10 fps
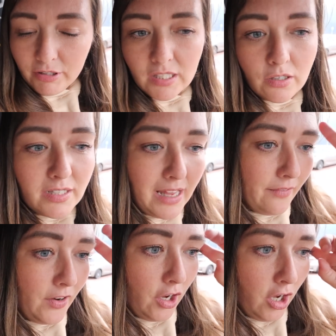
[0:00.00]
Chris is gonna set
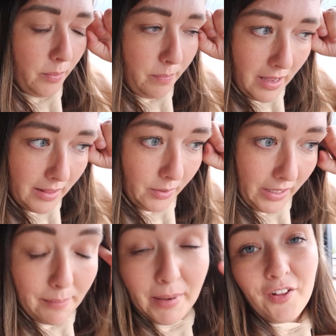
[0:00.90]
the vlog up and then we're
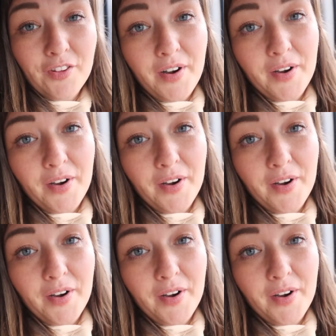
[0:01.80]
gonna get back on the